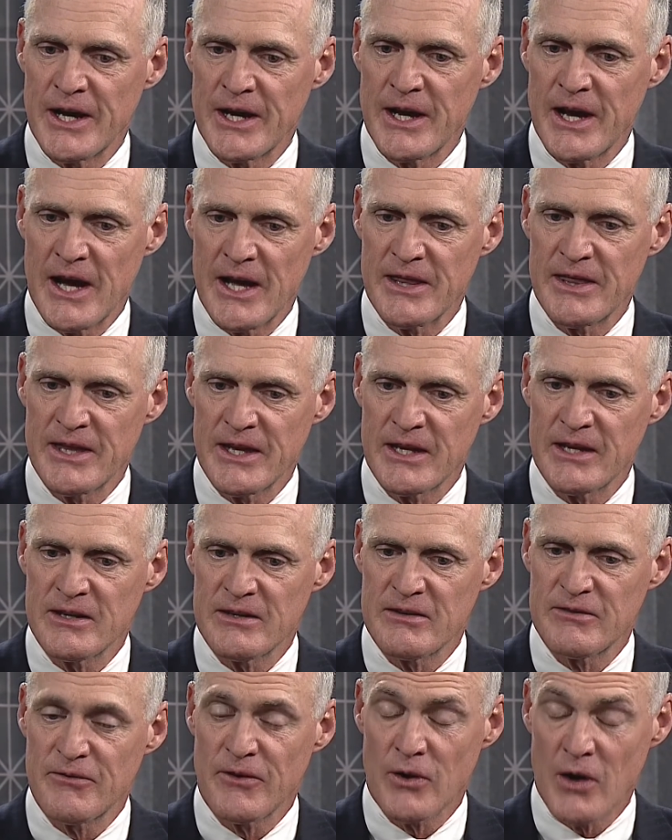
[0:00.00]
I think
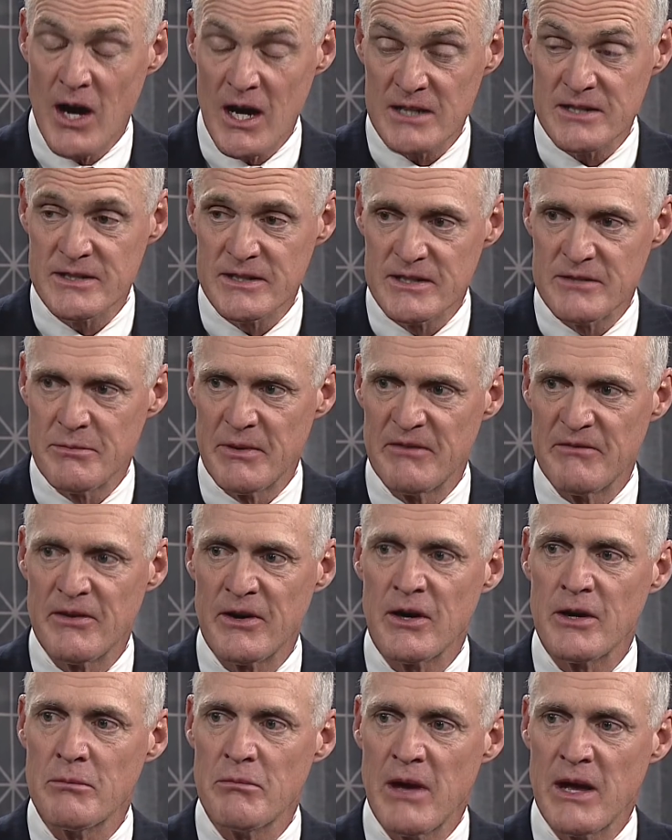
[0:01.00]
for us, it's been
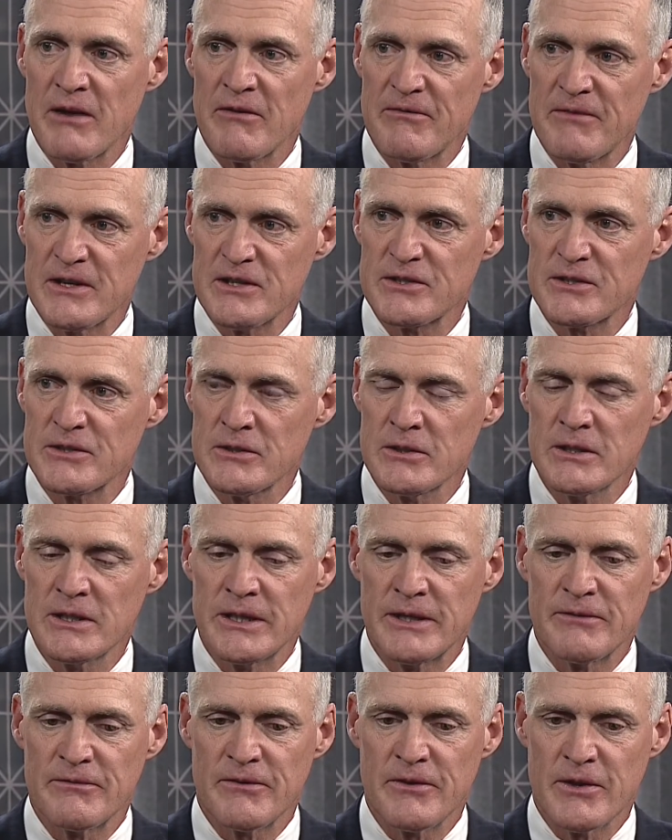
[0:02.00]
very beneficial,
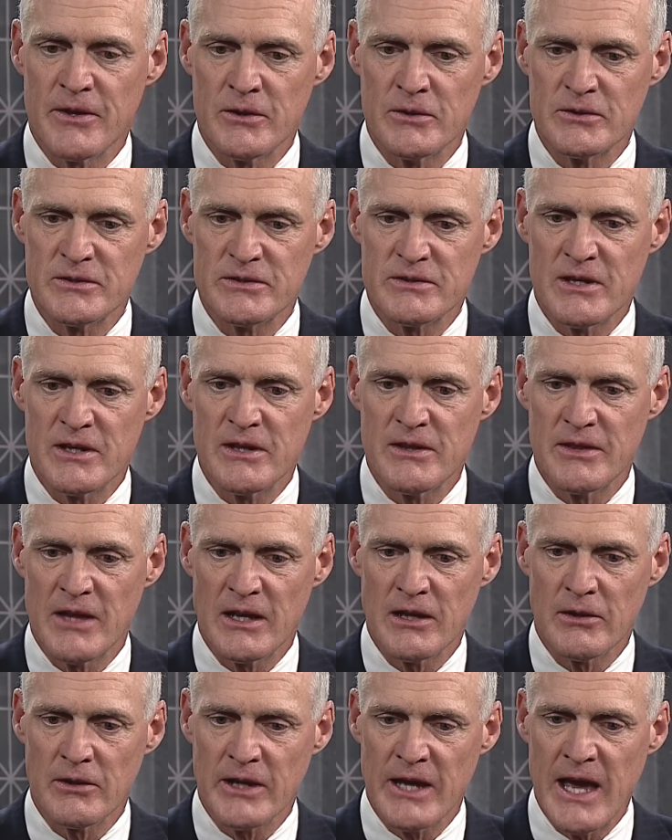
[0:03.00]
and for those
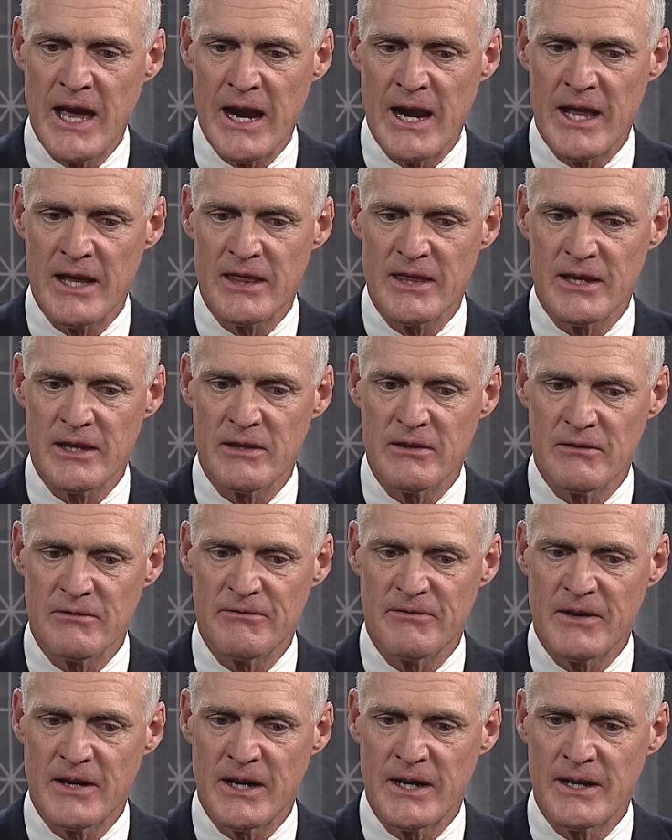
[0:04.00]
that look at it, I think you'll
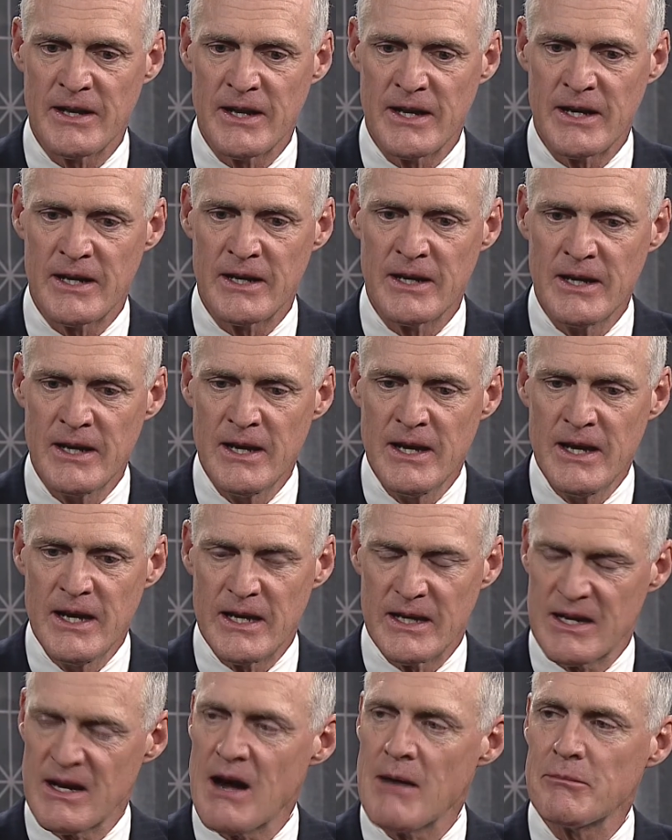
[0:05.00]
find that it
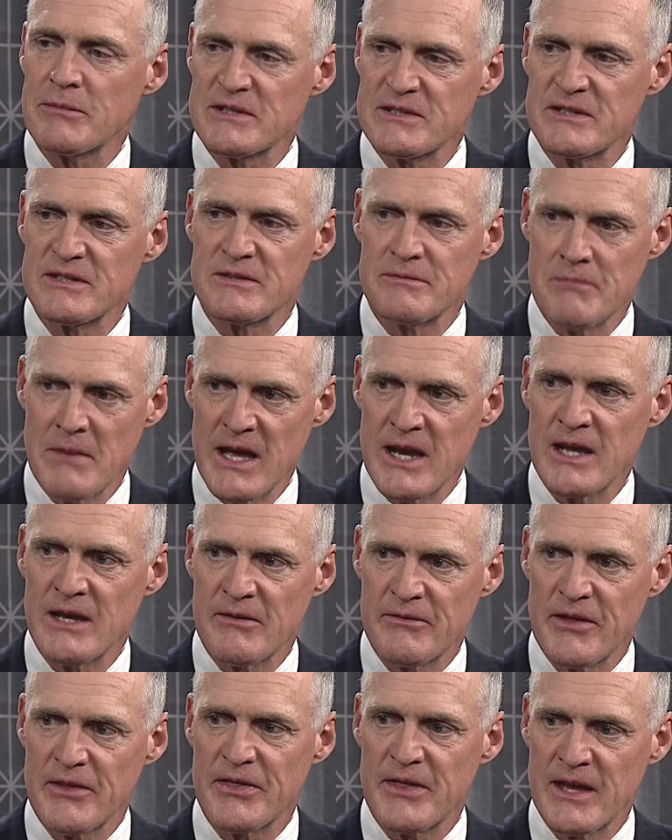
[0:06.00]
encompasses many
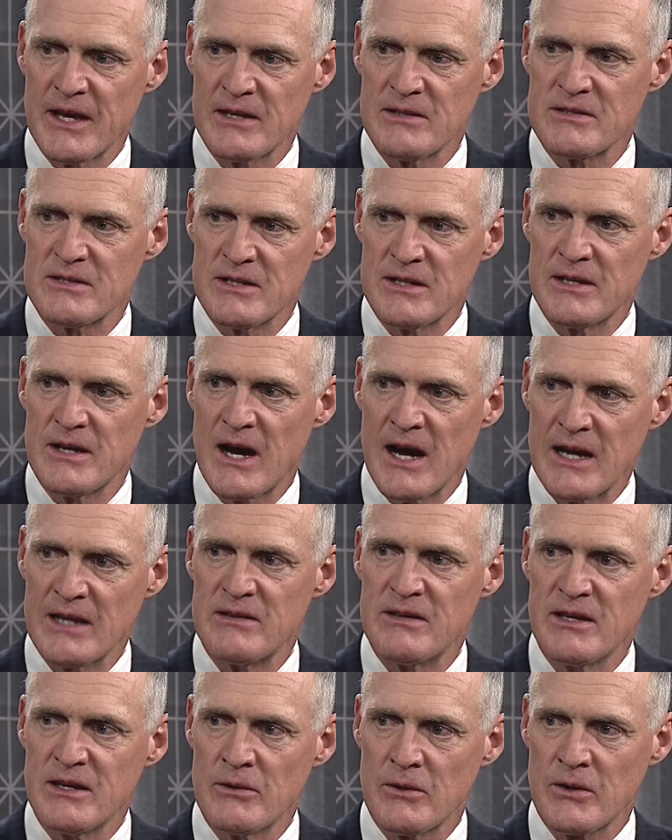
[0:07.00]
of the things that
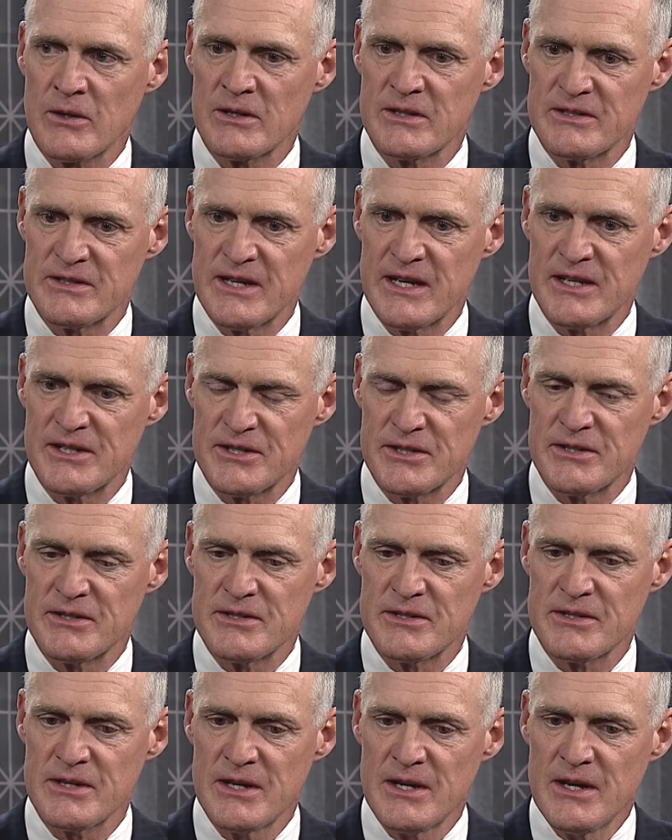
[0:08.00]
IT
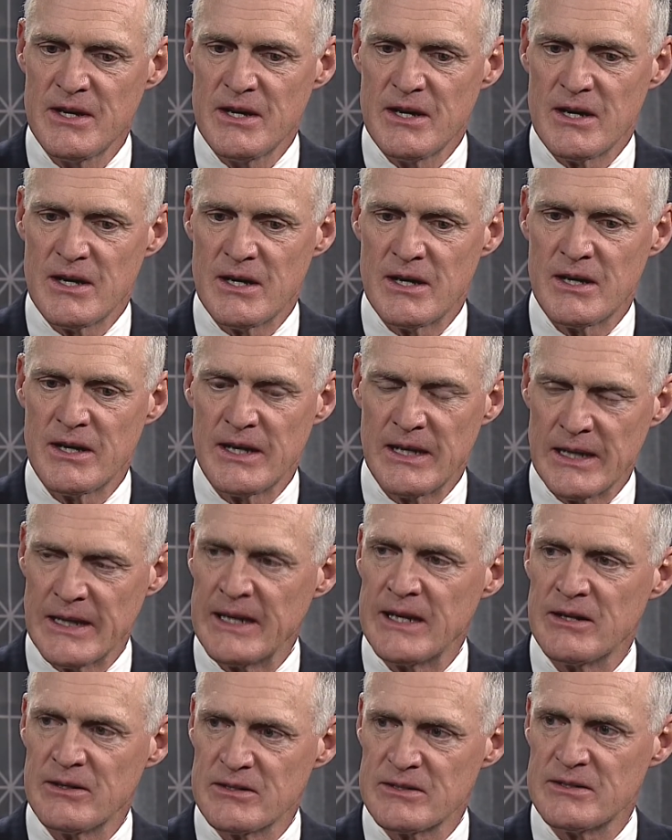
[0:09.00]
organizations and
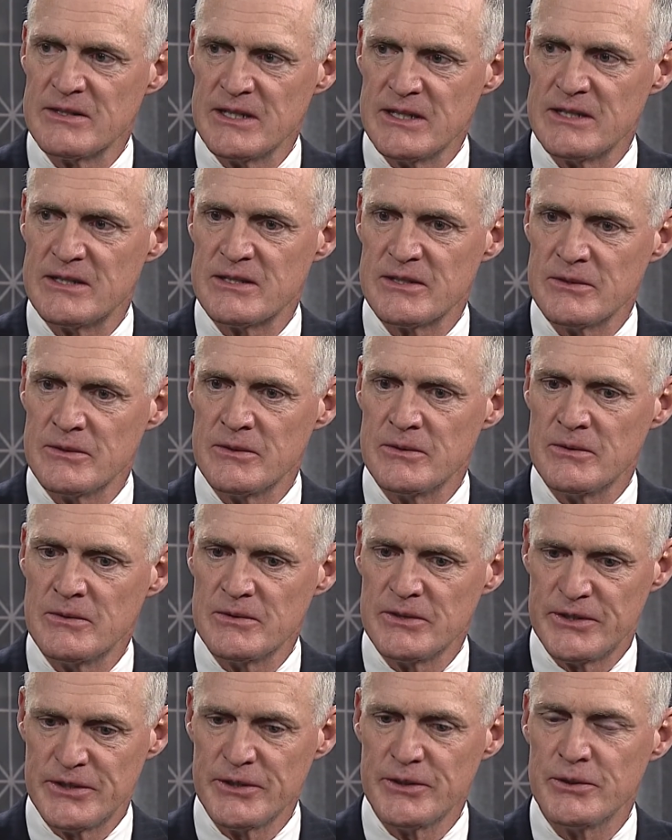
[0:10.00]
leaders need to
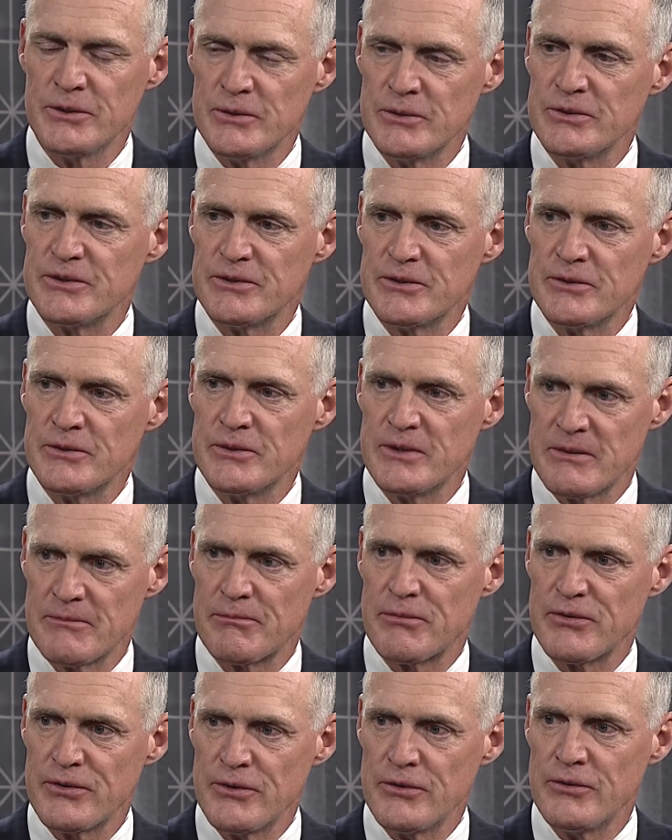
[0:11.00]
do to
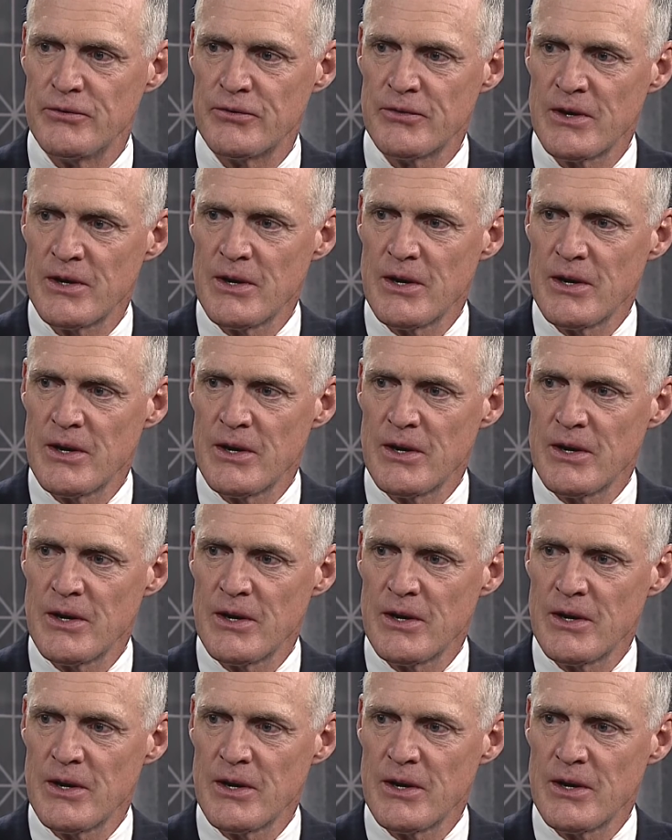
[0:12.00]
improve